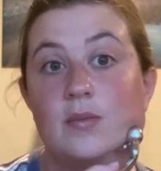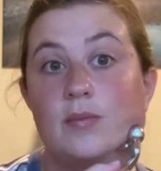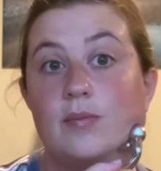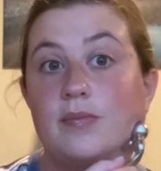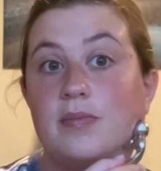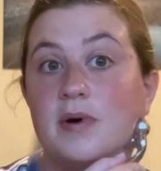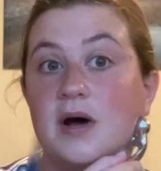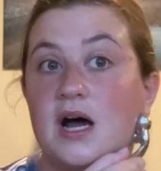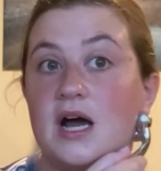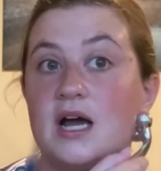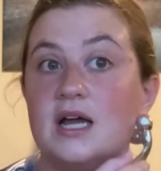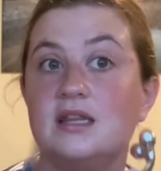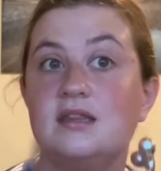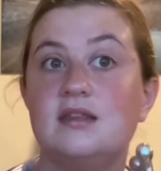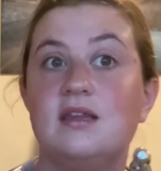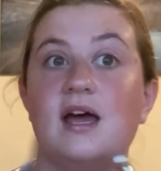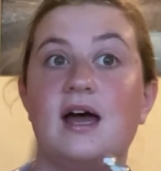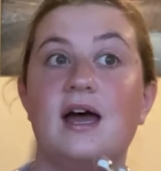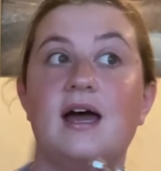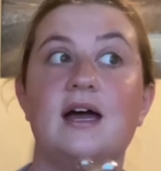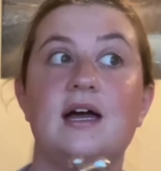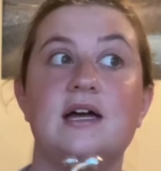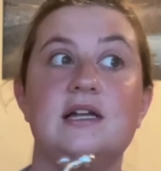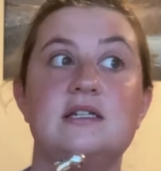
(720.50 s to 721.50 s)
But
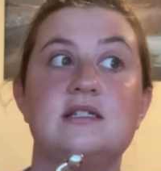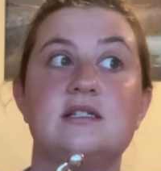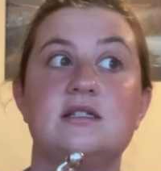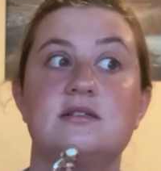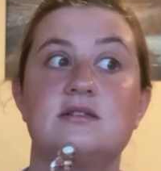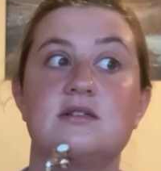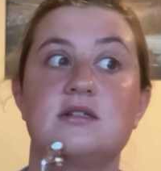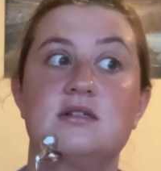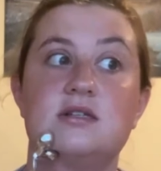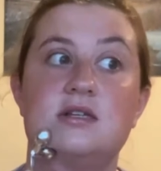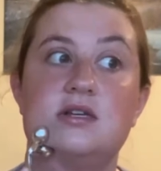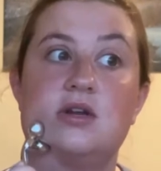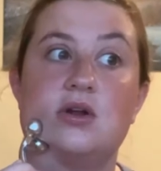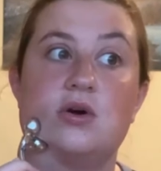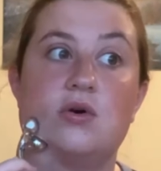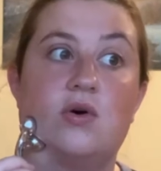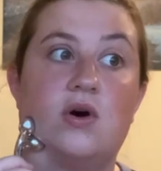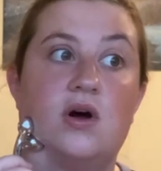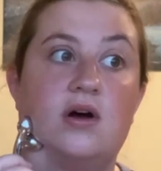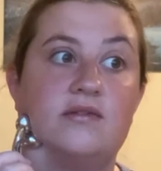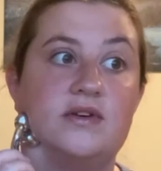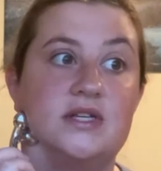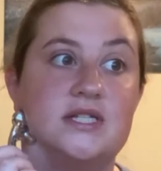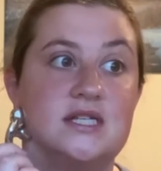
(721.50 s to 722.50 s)
that,
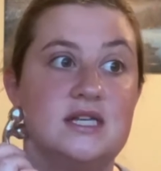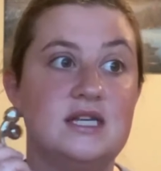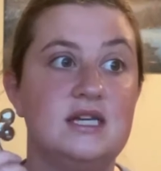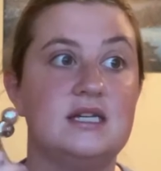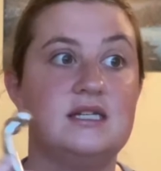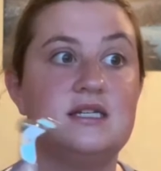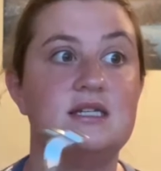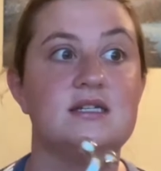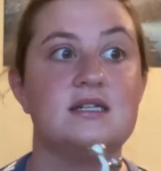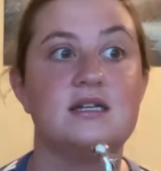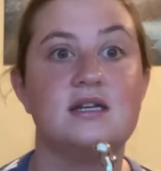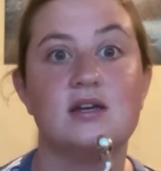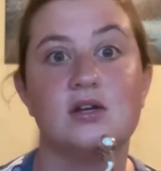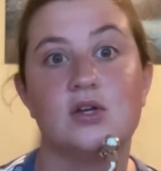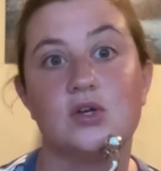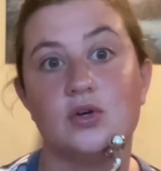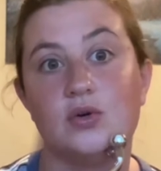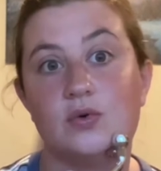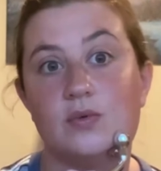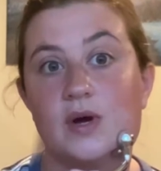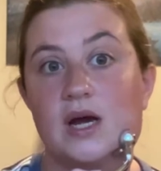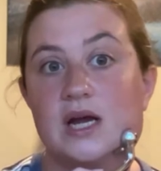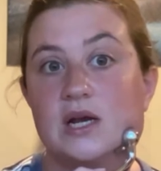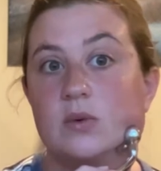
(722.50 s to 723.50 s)
obviously it didn't kill
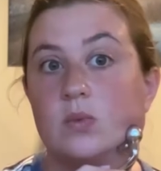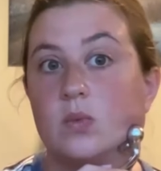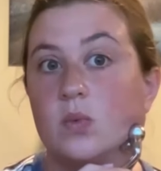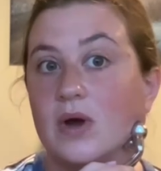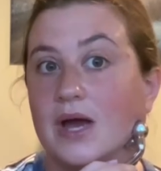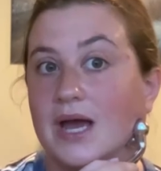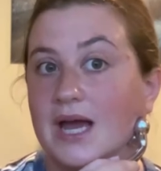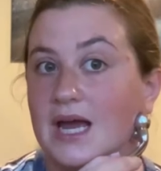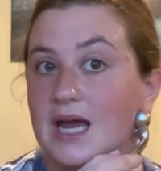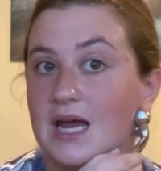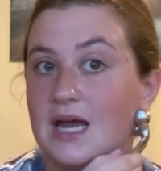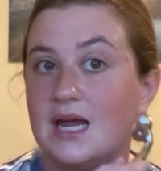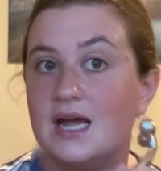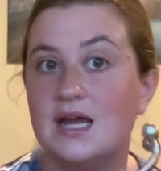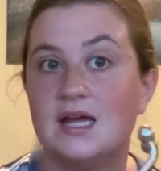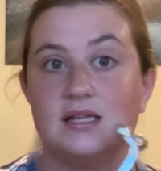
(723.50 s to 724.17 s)
her right away.